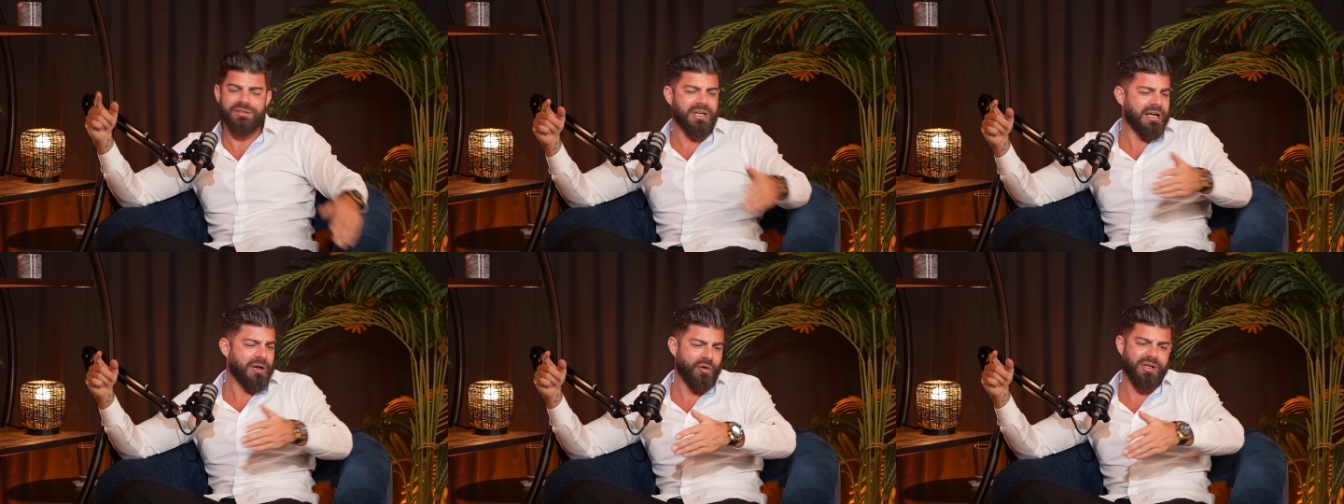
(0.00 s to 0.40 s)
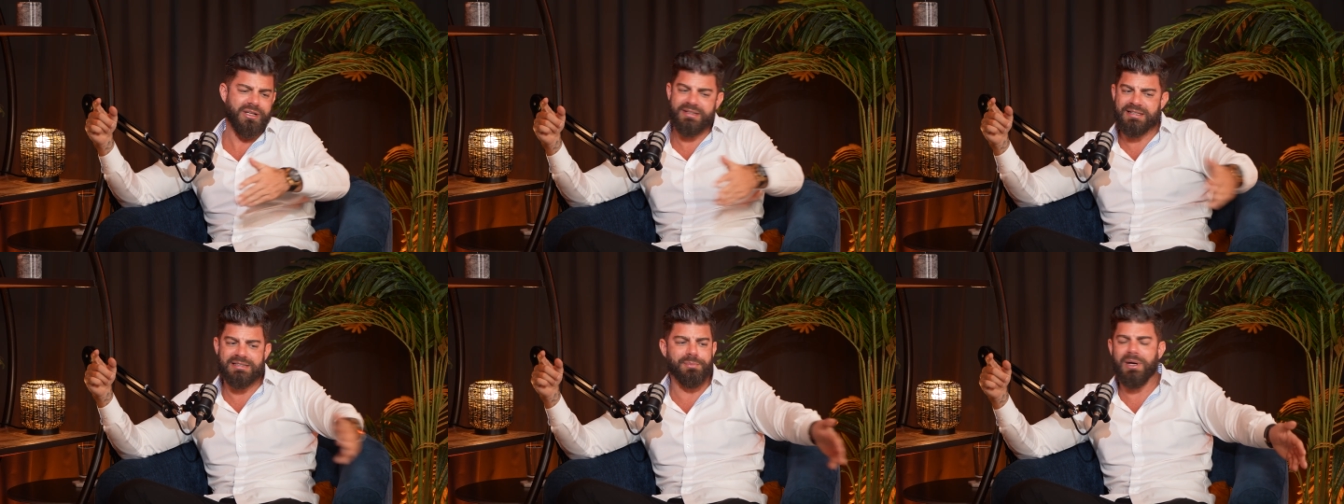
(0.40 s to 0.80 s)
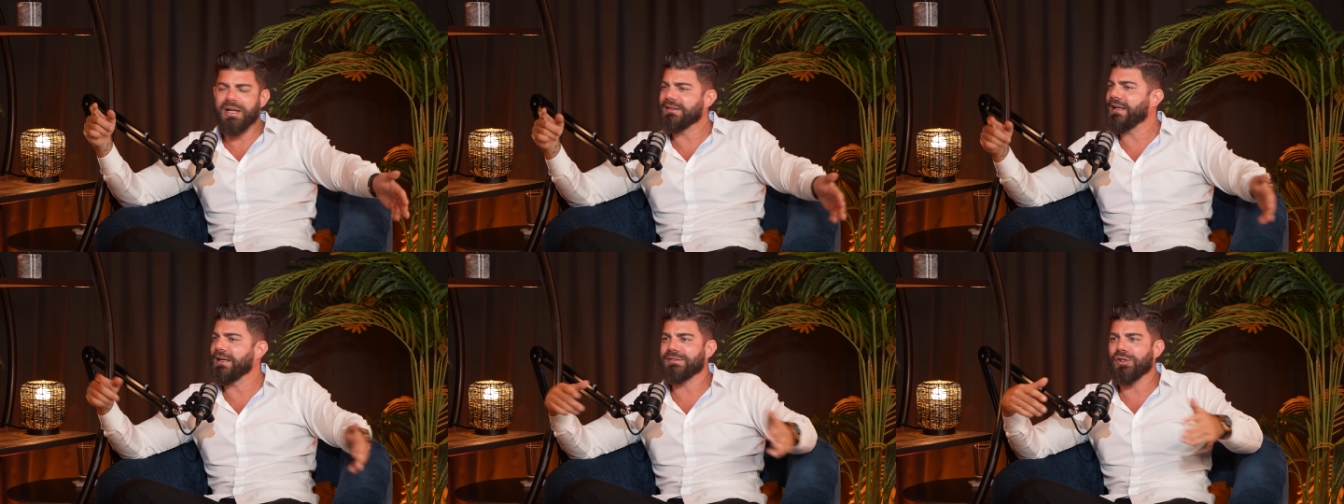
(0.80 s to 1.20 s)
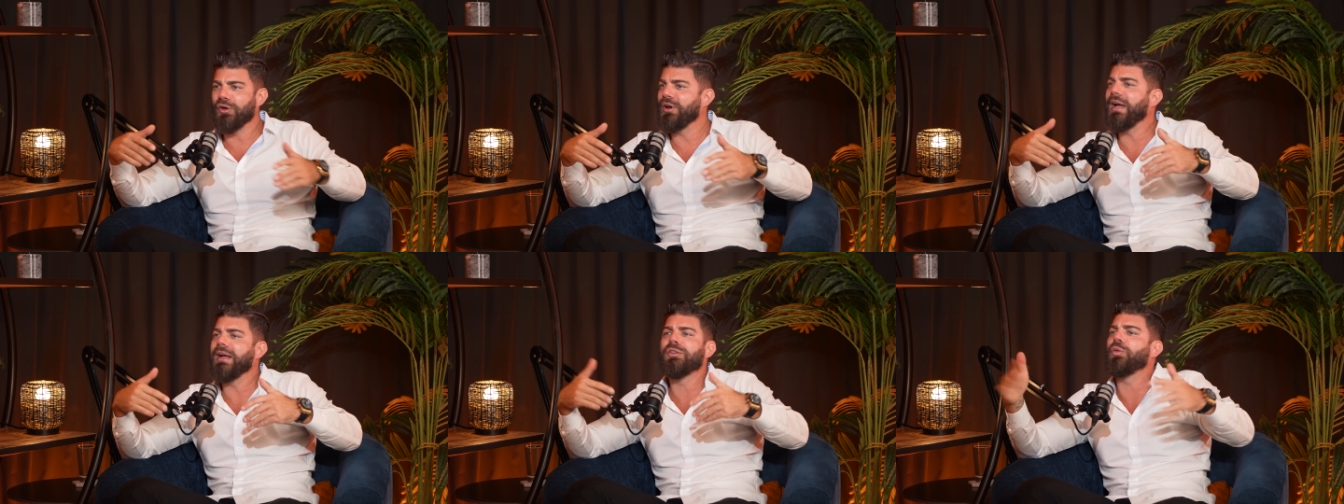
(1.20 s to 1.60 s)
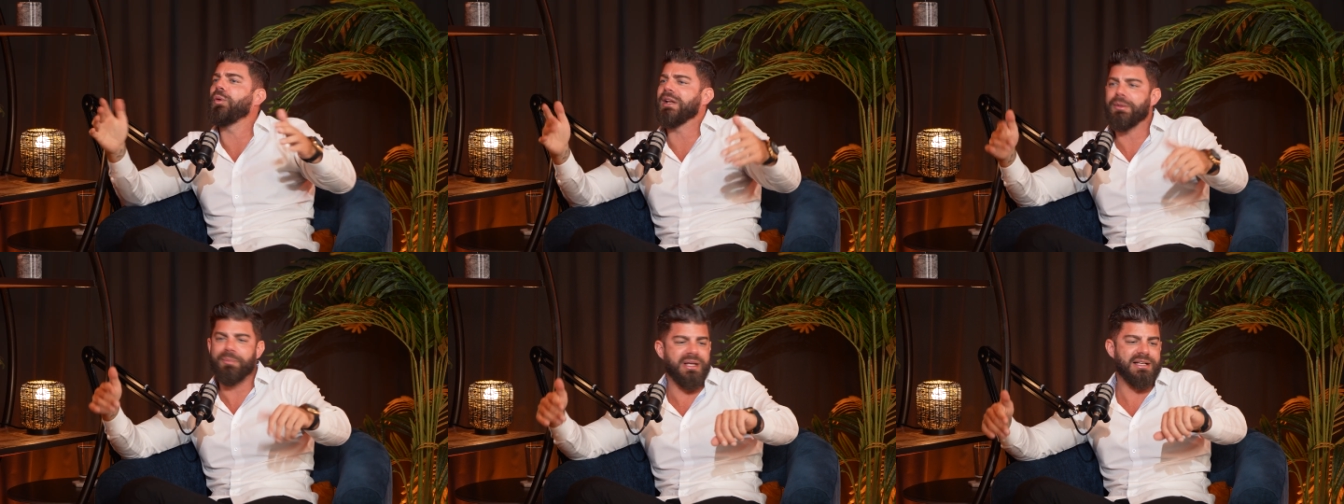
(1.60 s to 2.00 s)
yeah, only this month I saw like
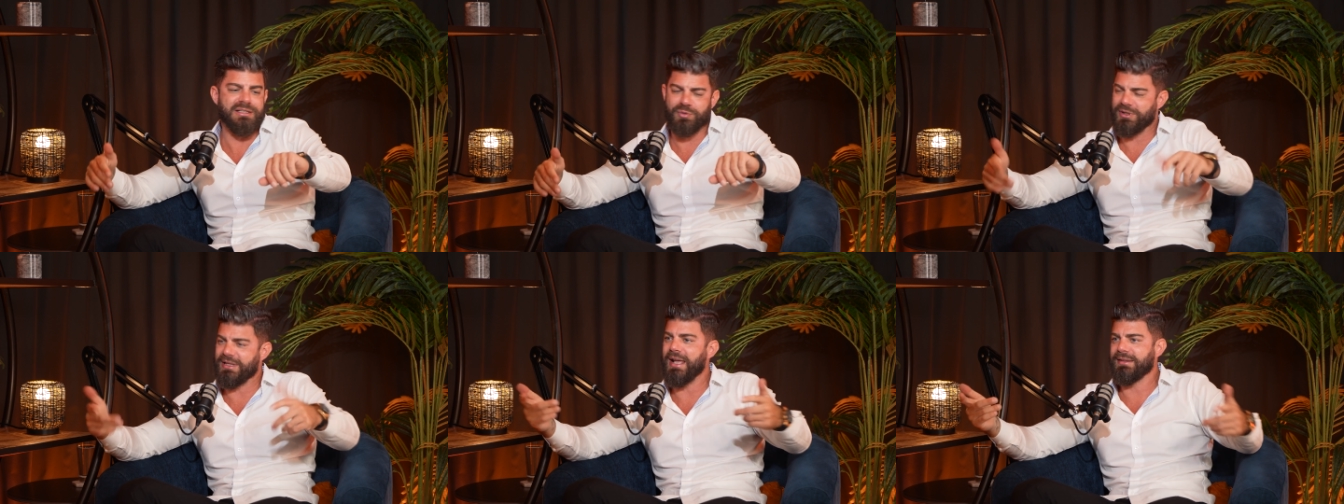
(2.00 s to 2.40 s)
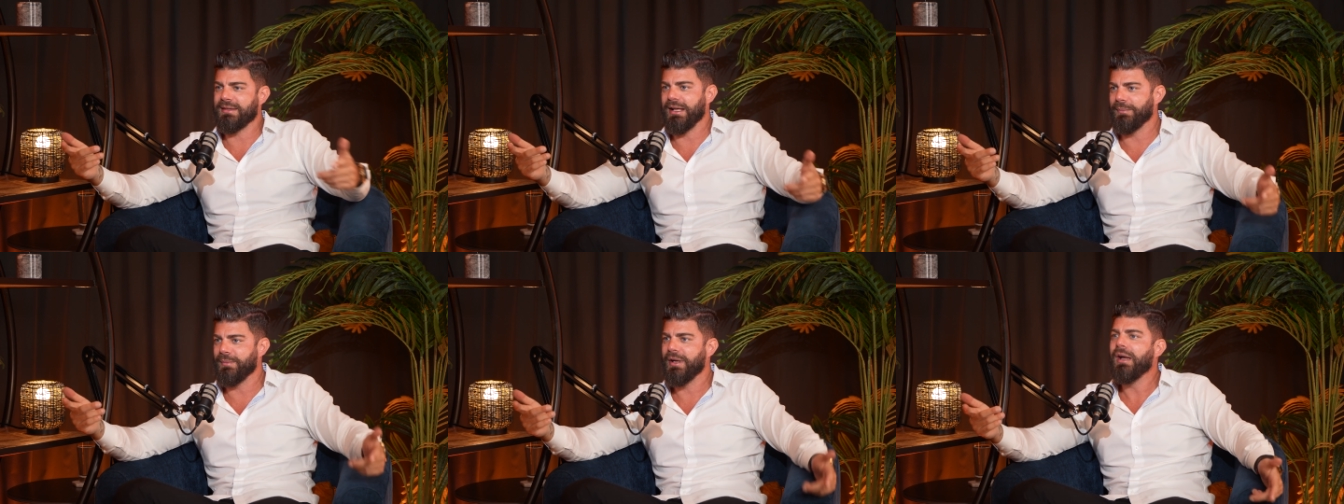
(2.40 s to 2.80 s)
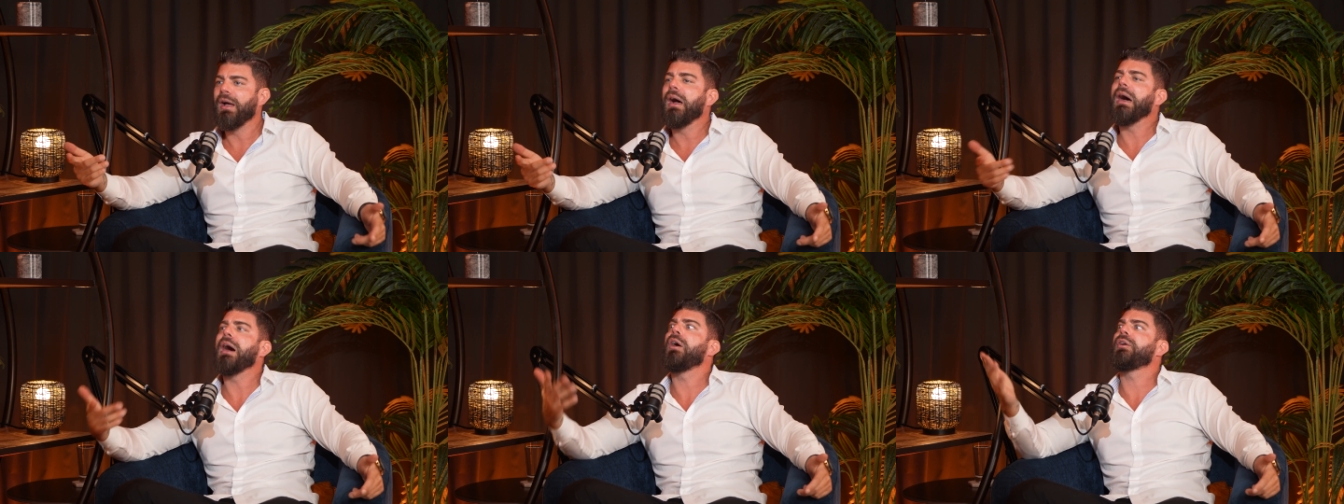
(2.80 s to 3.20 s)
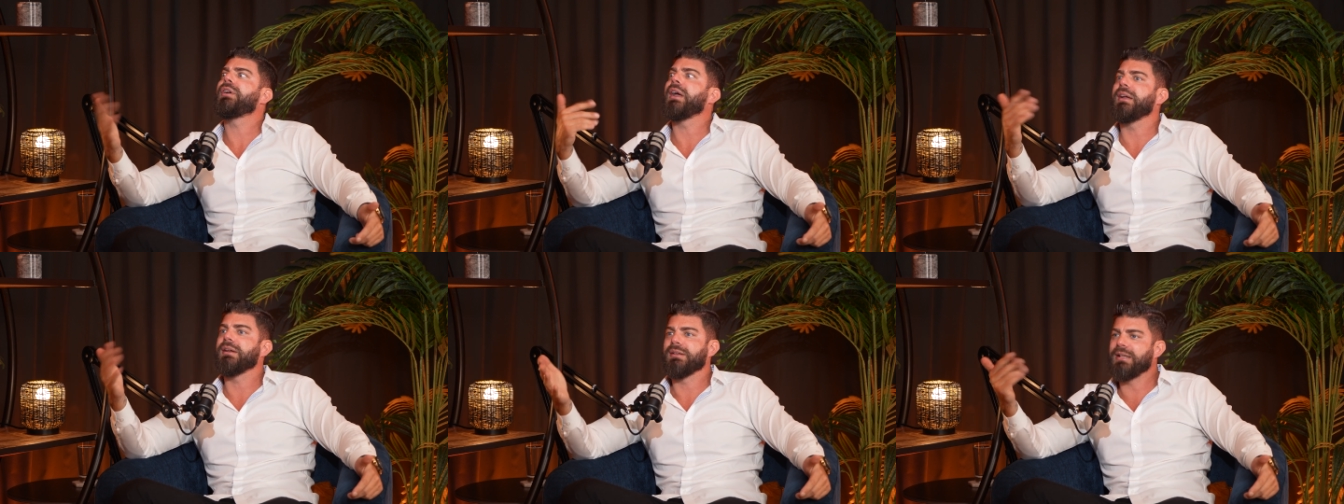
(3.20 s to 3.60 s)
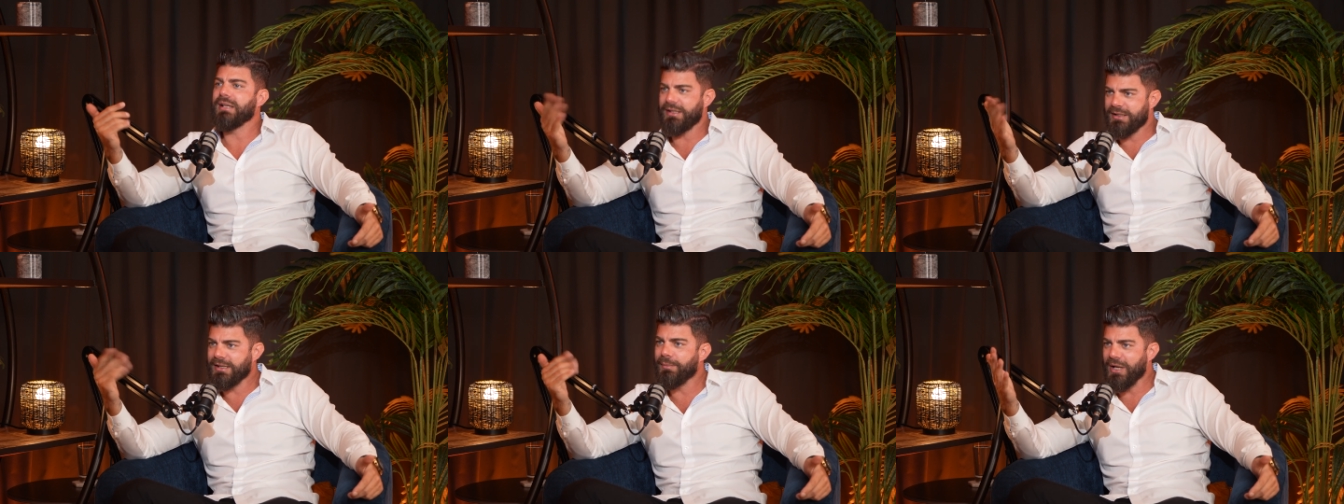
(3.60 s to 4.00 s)
20 bills with that name. Ah, okay,
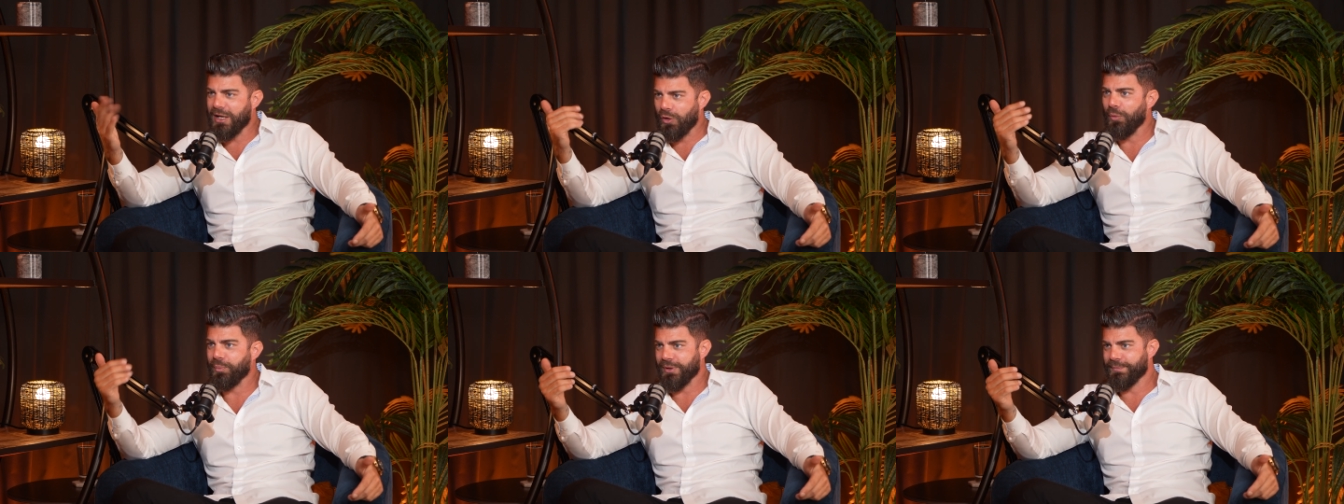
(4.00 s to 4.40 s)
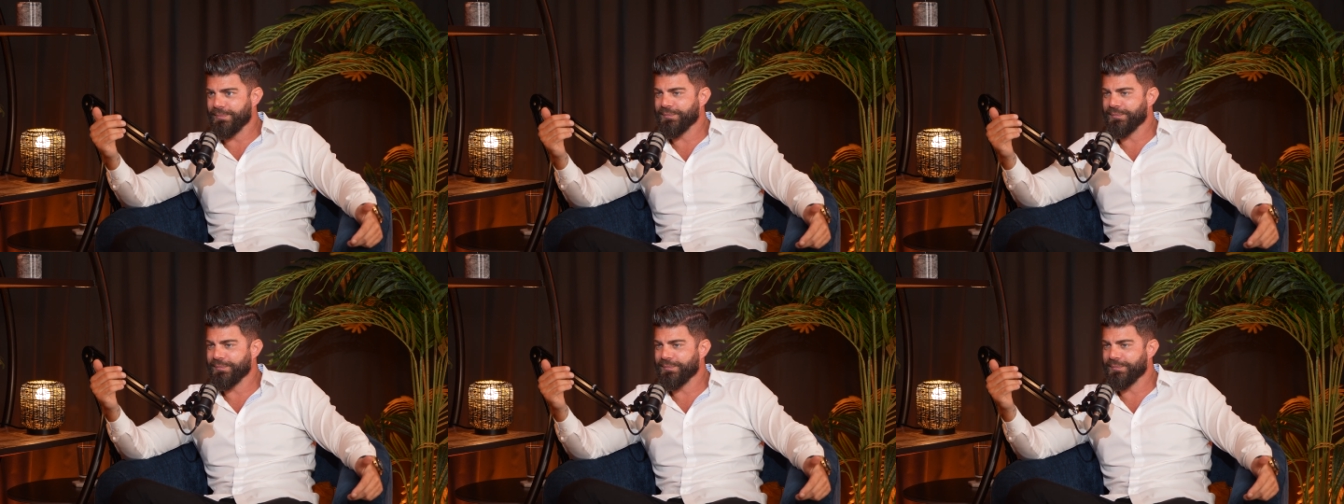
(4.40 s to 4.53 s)
give me a copy.